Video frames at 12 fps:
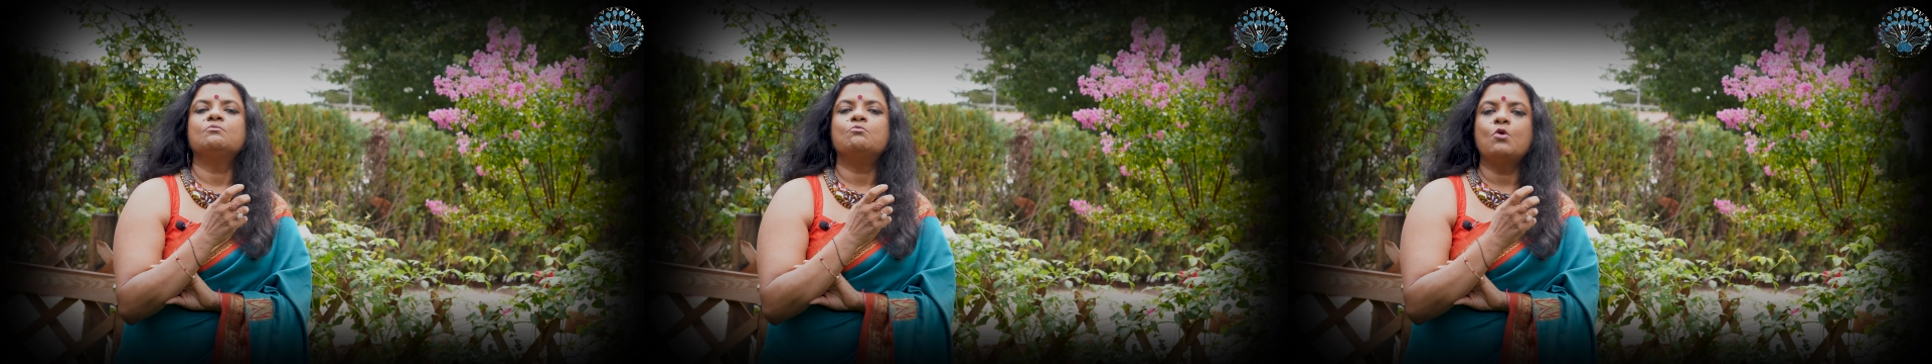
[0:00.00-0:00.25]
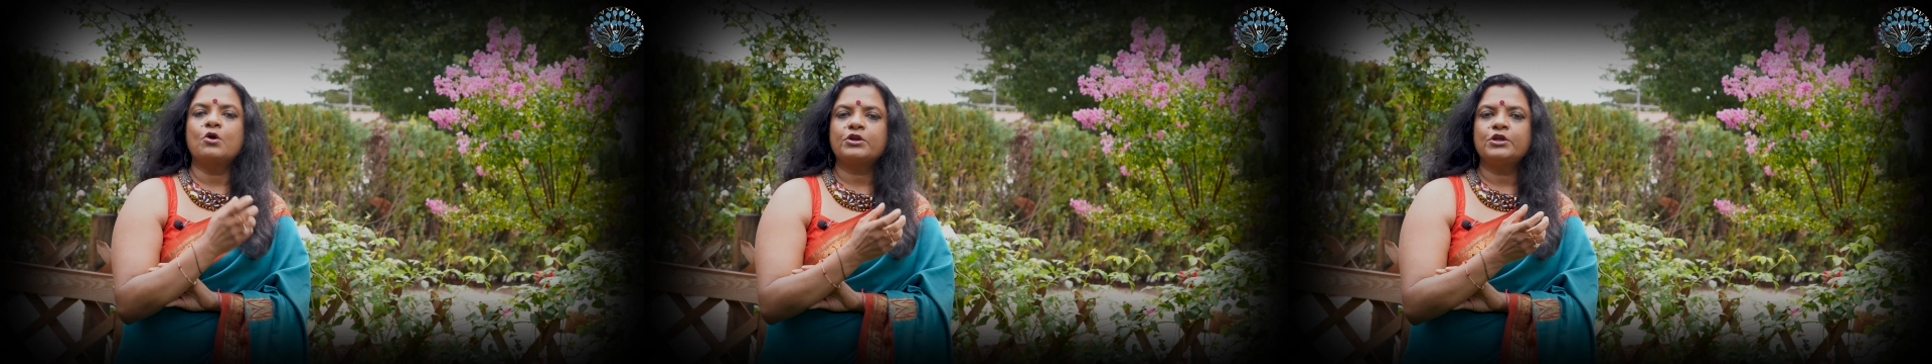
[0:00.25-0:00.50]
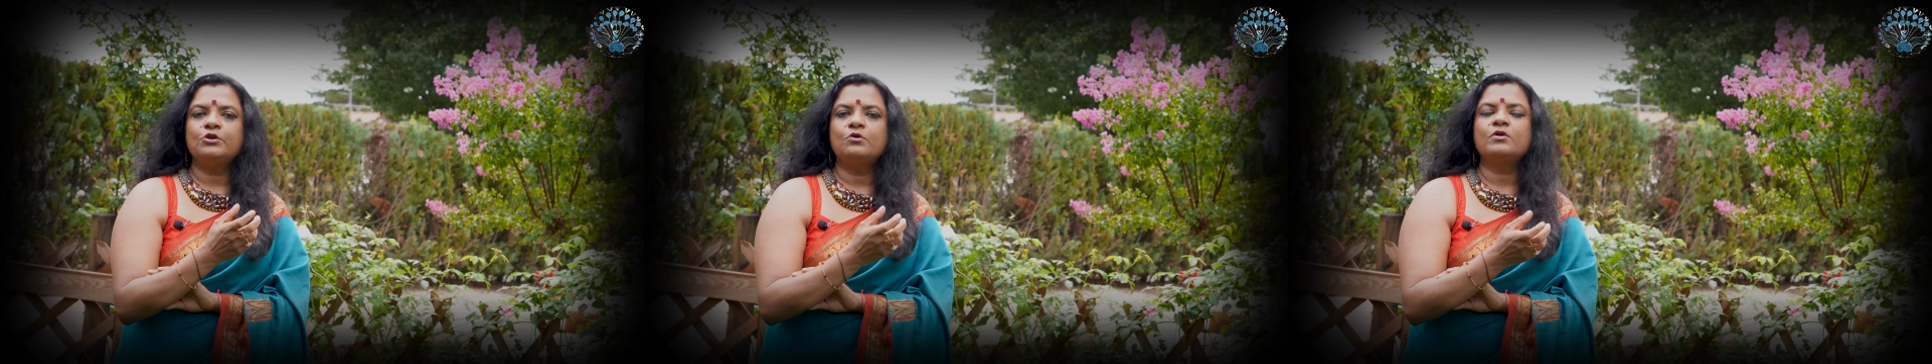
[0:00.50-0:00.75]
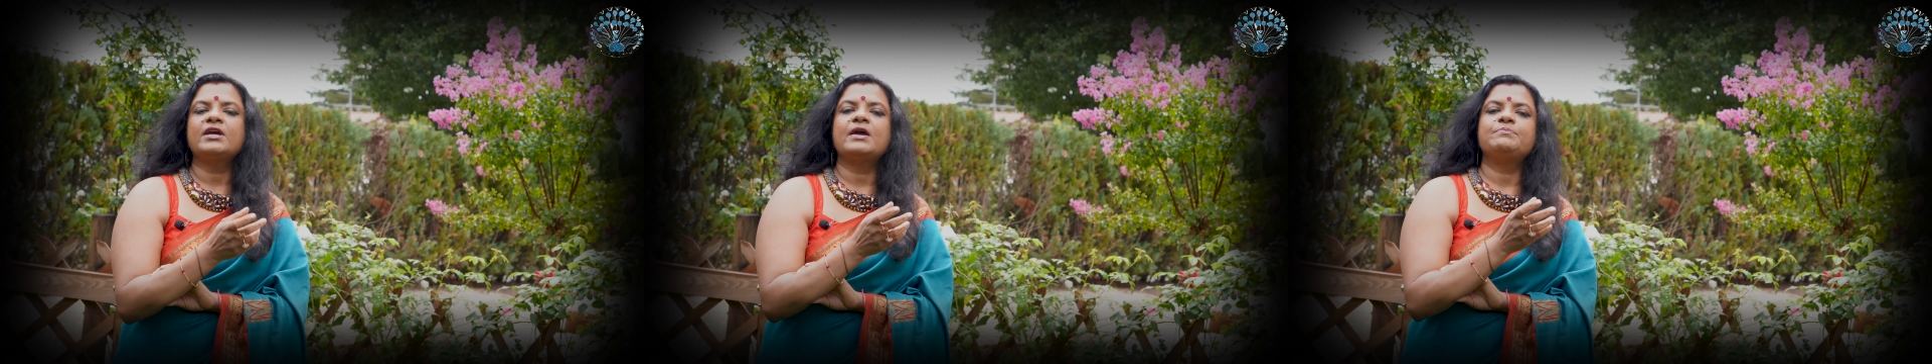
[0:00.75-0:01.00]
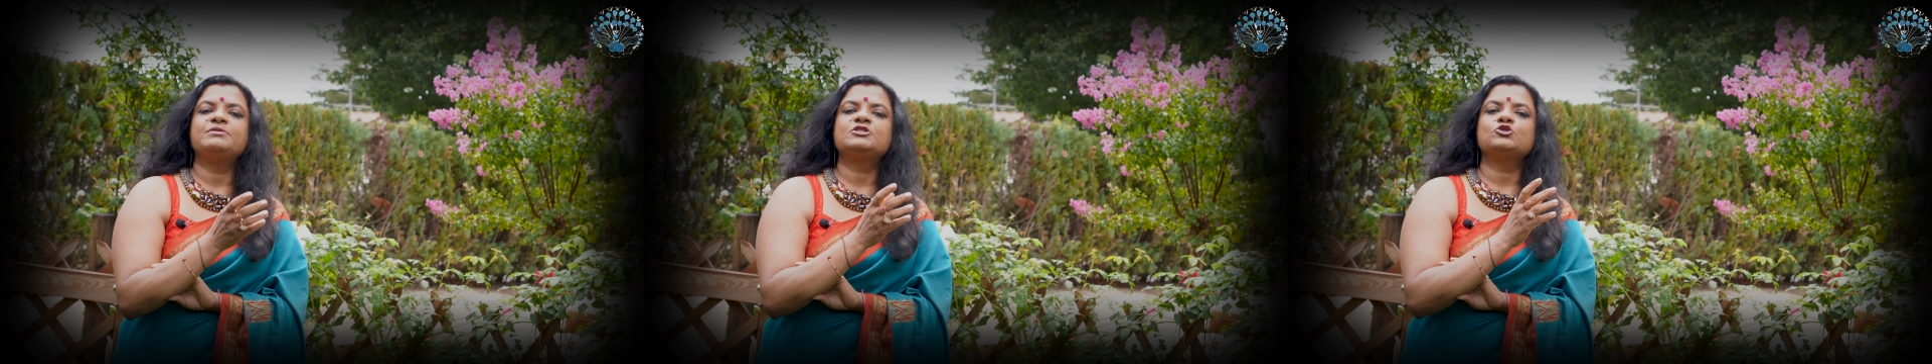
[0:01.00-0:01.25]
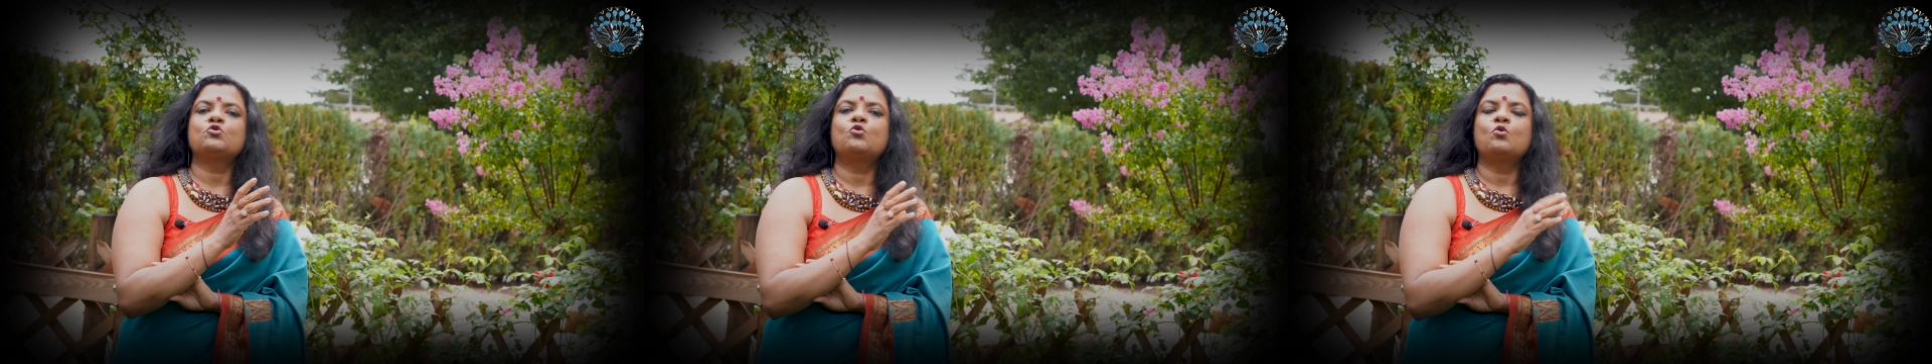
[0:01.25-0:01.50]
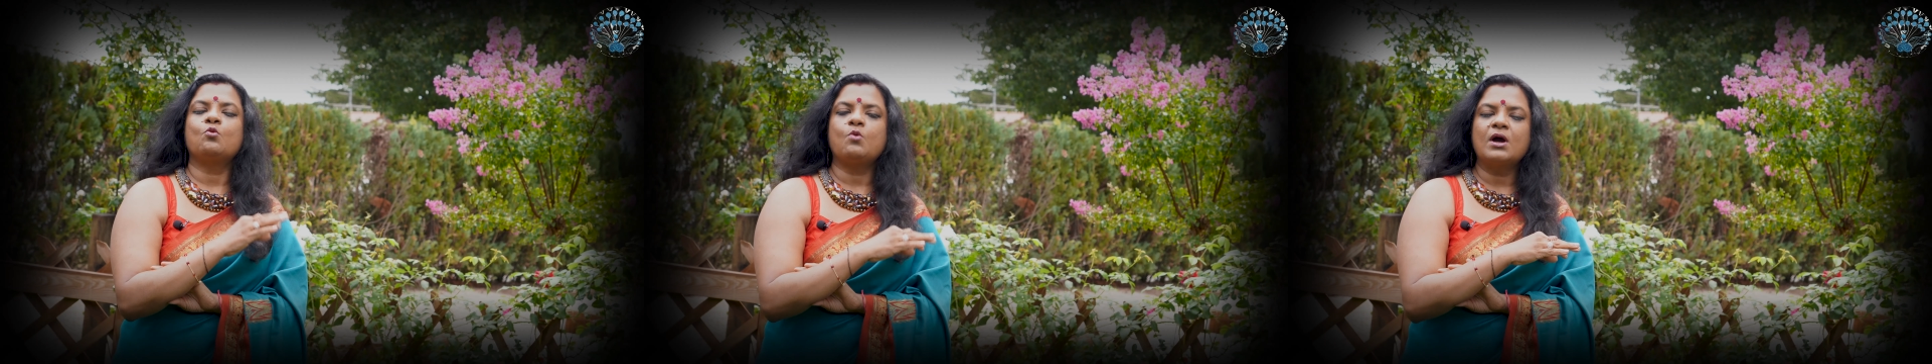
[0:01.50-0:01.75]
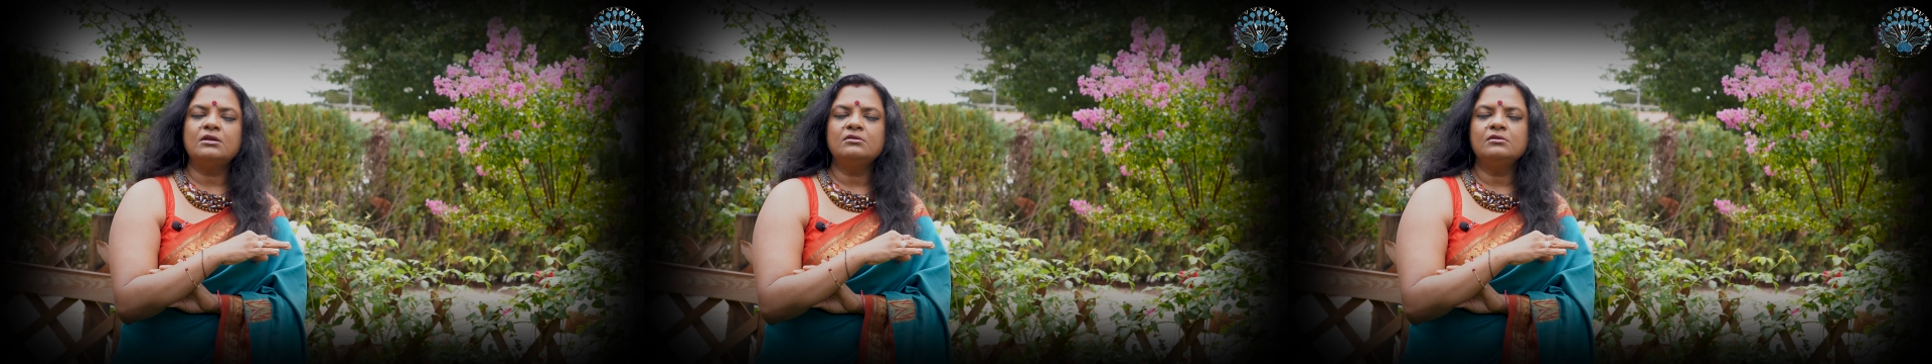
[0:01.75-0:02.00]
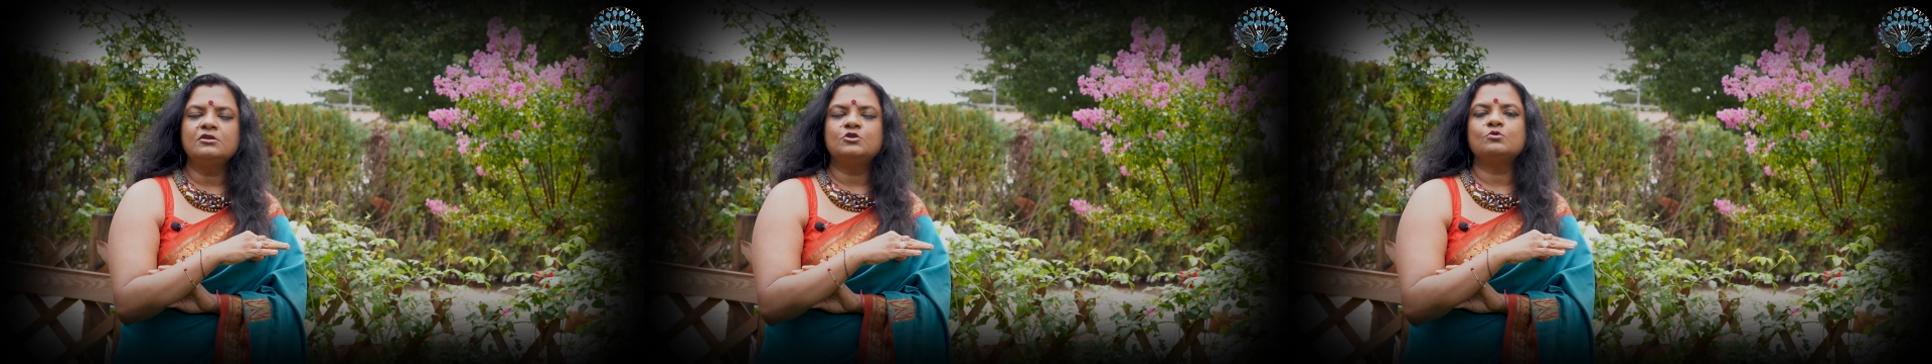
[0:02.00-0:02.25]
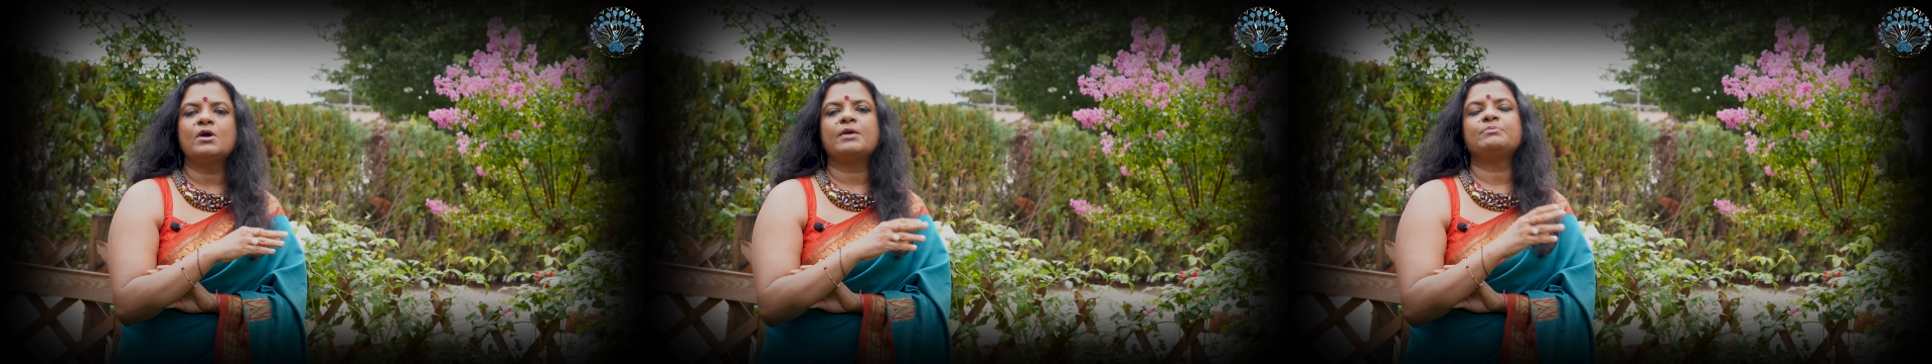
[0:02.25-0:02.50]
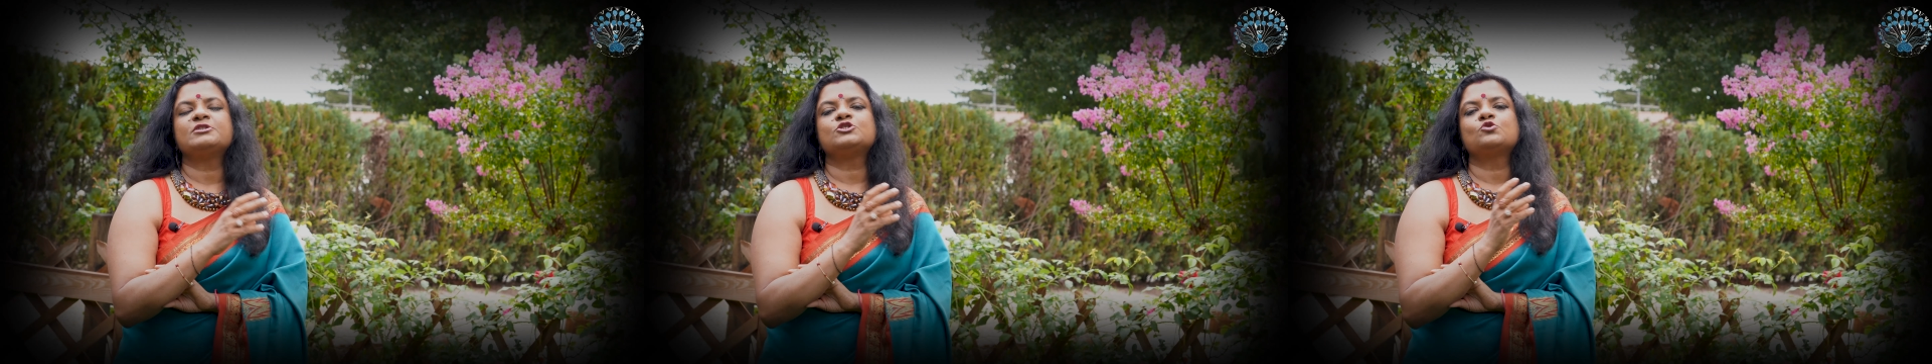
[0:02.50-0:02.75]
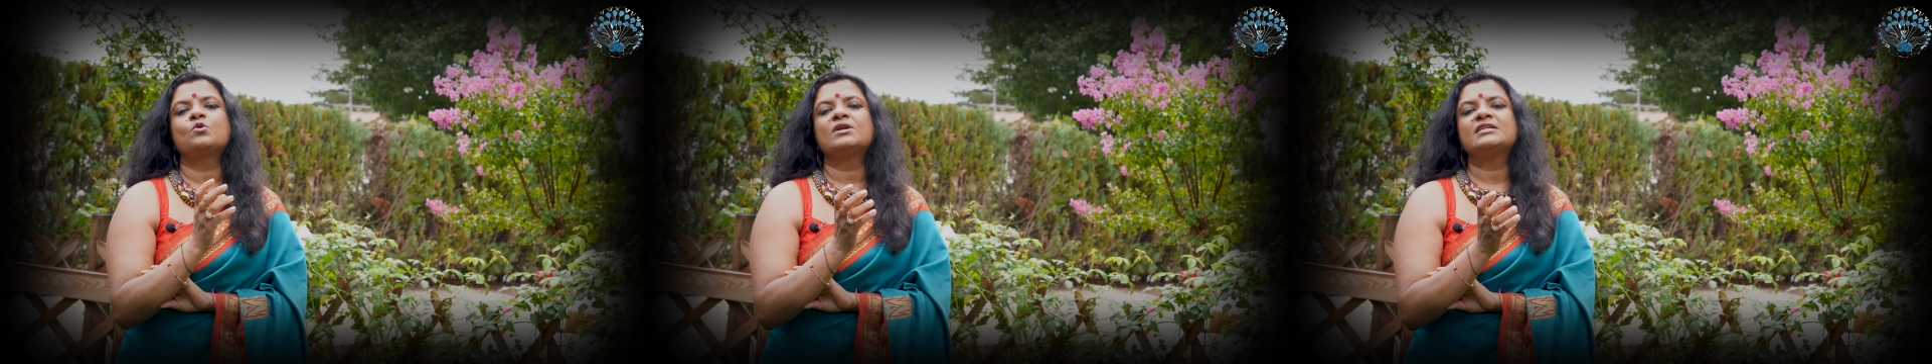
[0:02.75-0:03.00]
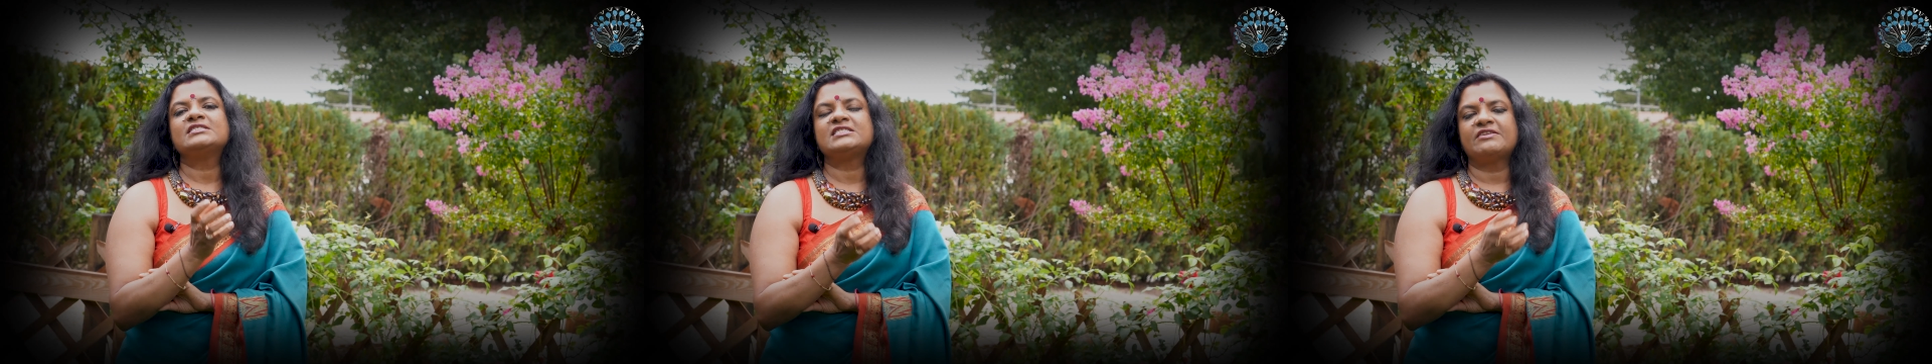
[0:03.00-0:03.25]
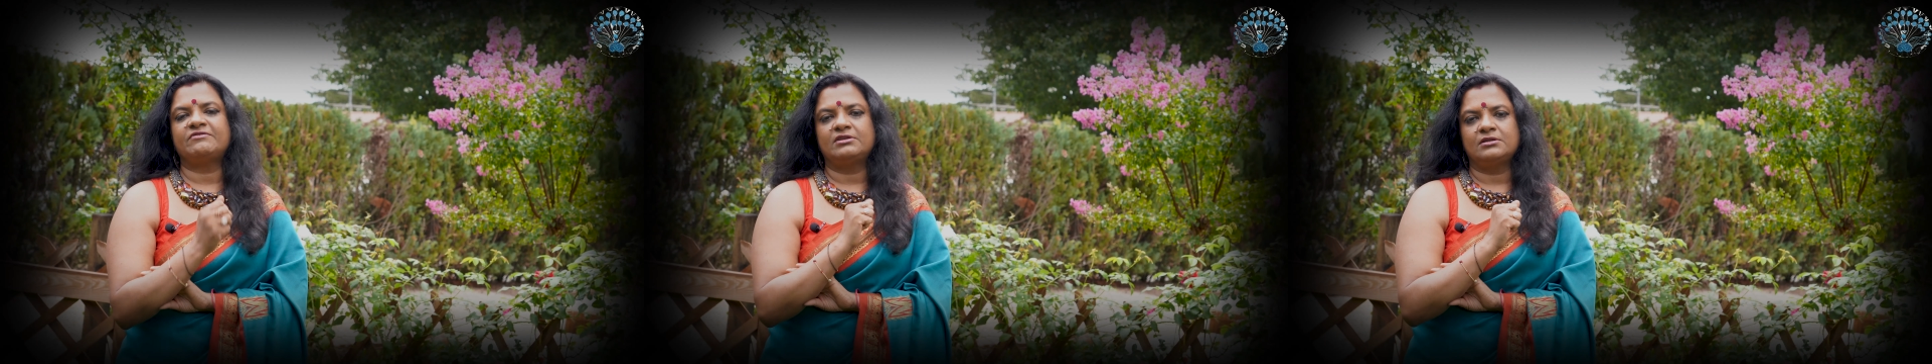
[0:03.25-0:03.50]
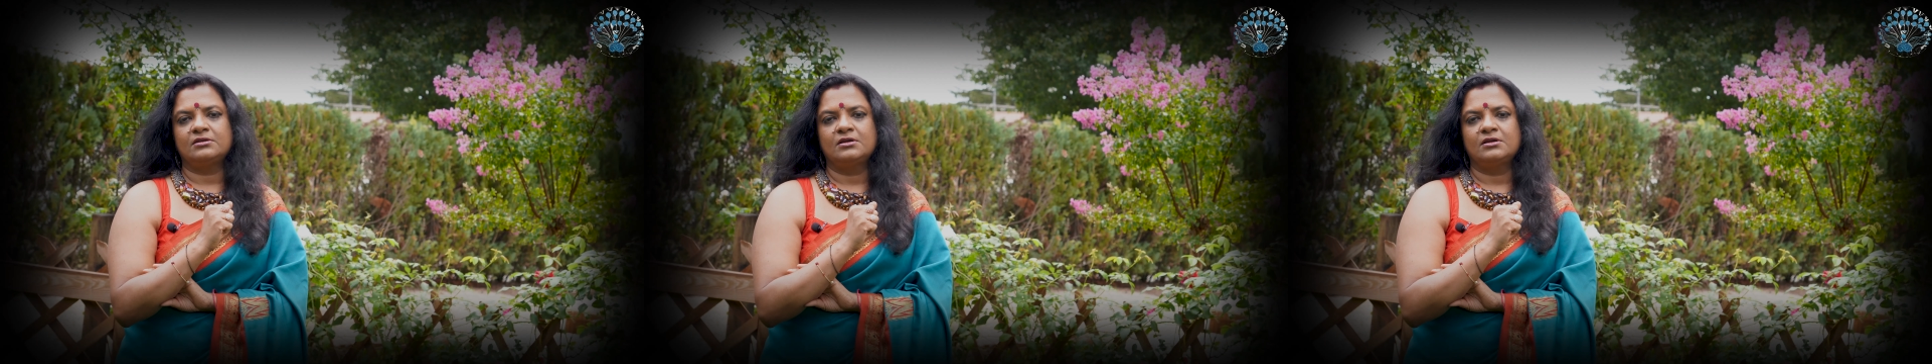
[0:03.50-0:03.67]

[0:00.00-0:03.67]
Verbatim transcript: Mauryalok episode one to episode seven.